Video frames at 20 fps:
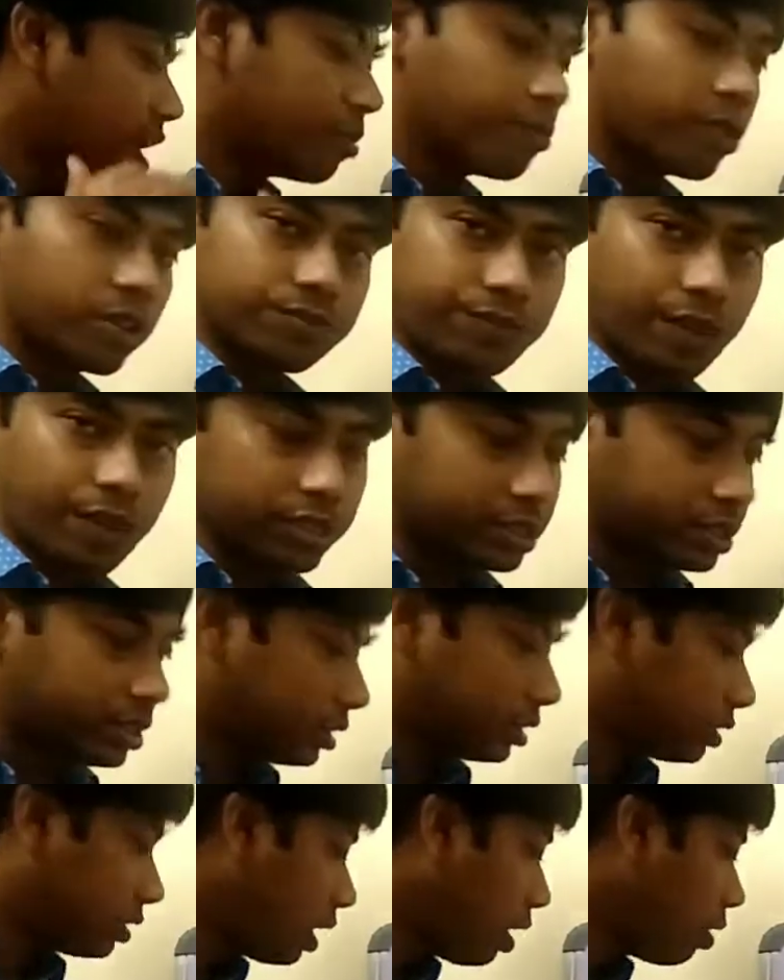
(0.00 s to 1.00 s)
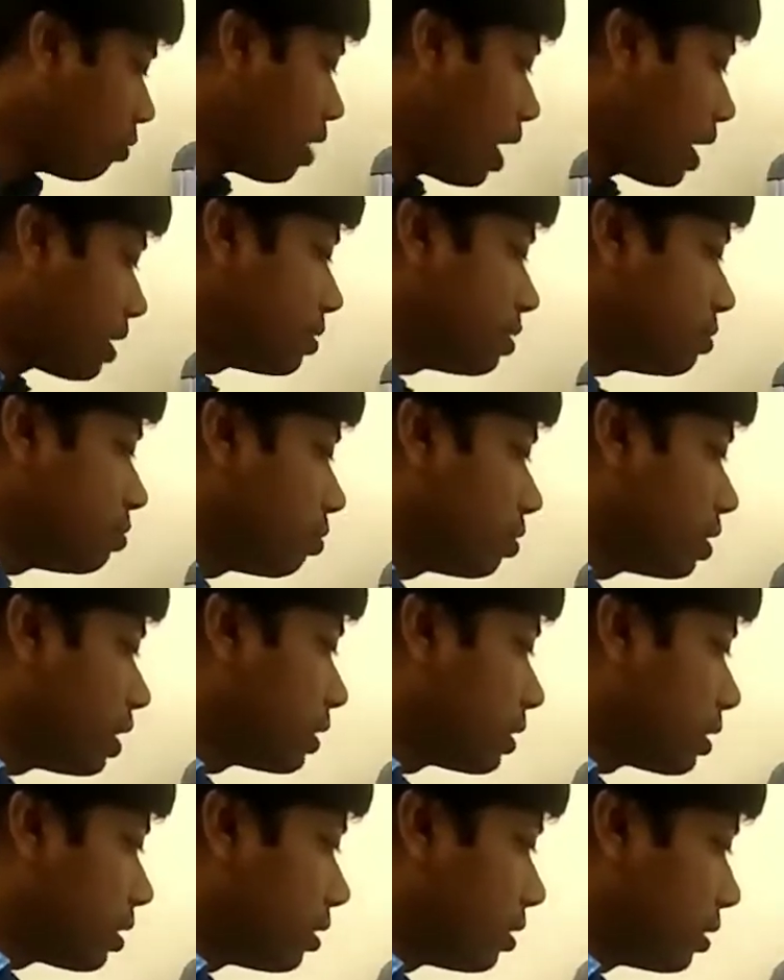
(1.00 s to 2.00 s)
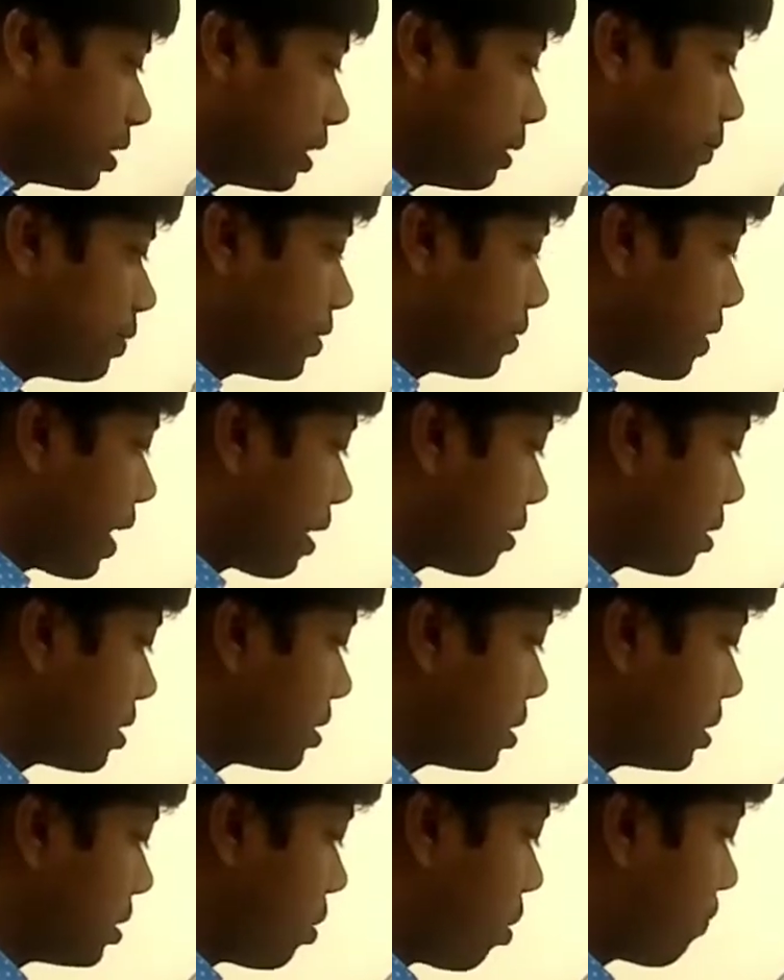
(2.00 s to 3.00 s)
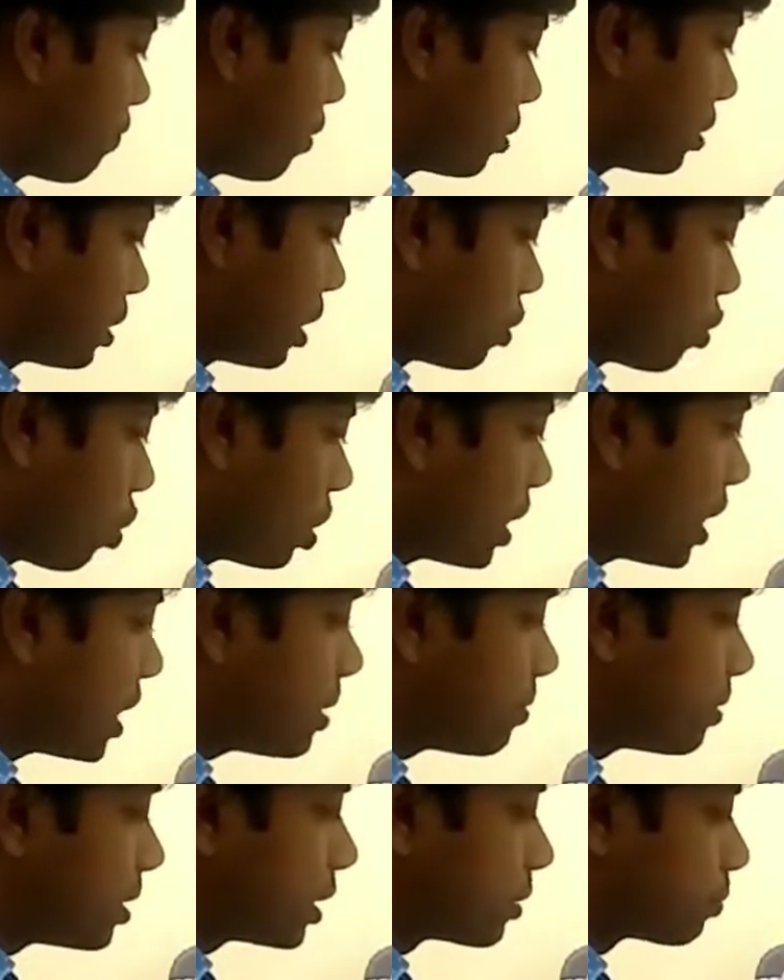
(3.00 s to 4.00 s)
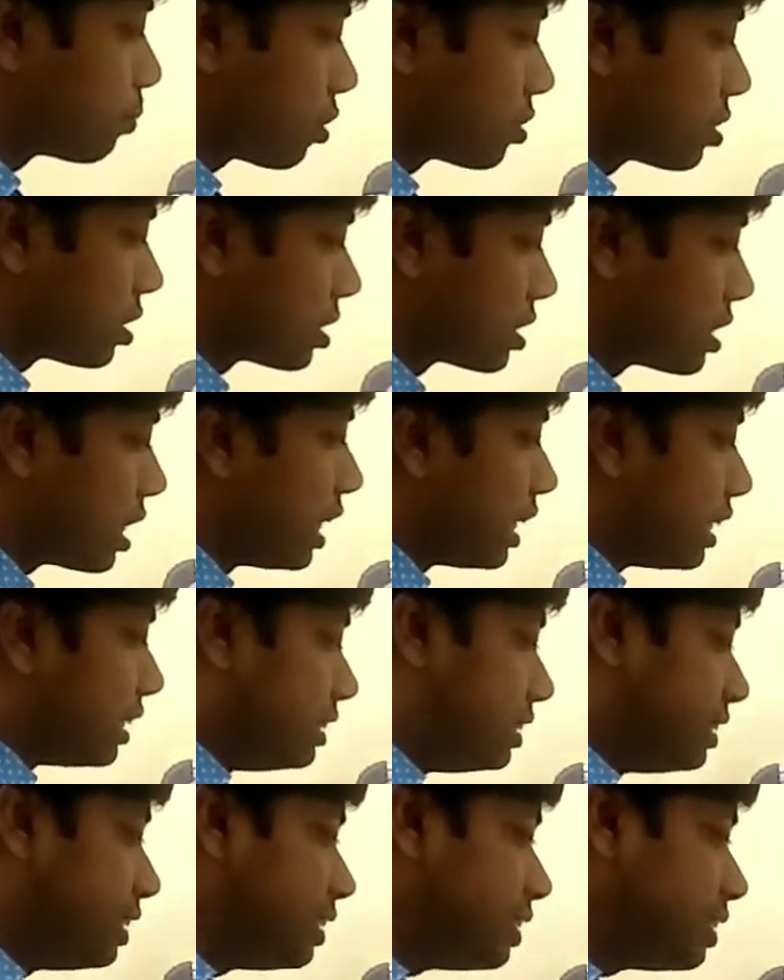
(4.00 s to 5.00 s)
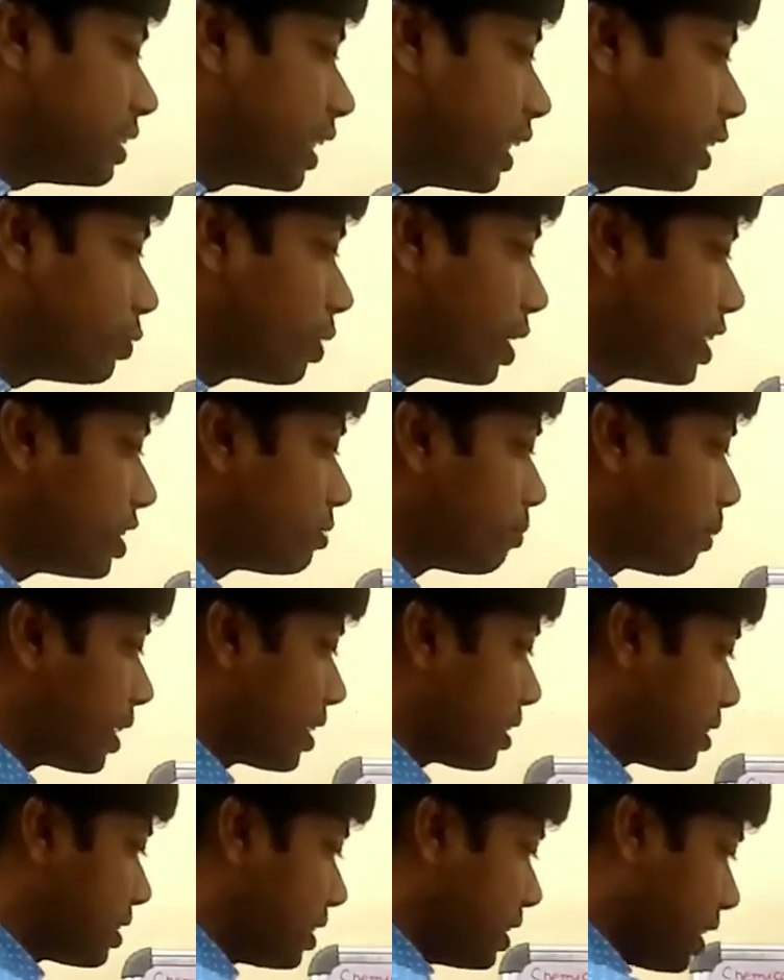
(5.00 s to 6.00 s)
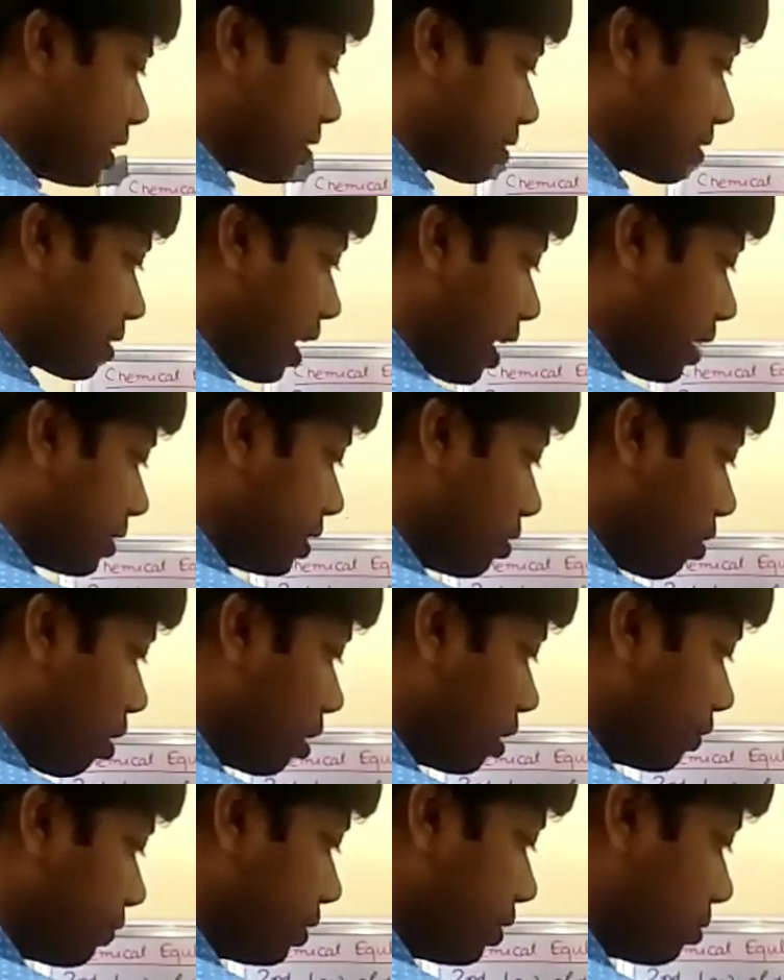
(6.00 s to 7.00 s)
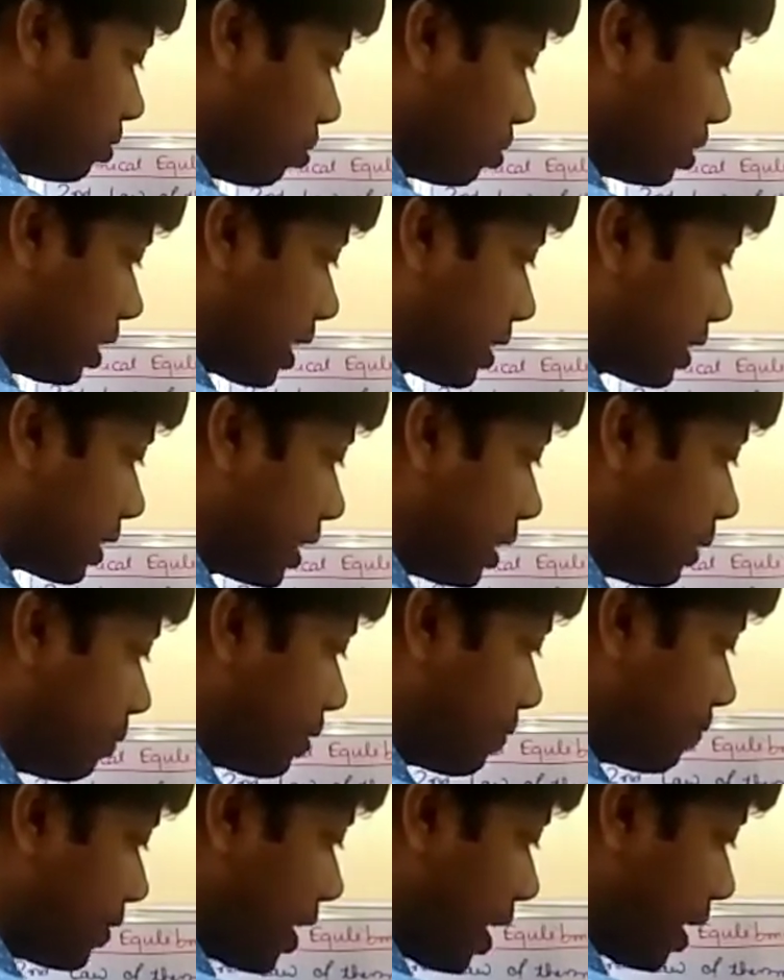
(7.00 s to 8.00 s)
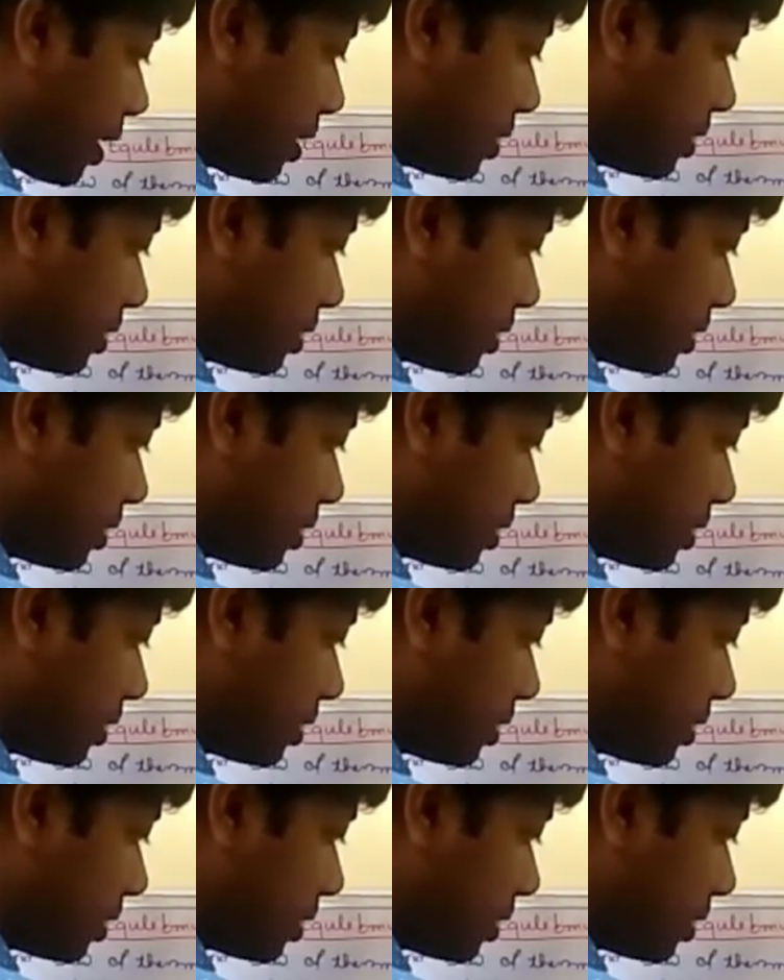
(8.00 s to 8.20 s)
Helmholtz functions. Now, as you know that Gibbs energy or for the non-adiabatic process, G is equal to H minus Ts. I think all of you know that Gibbs free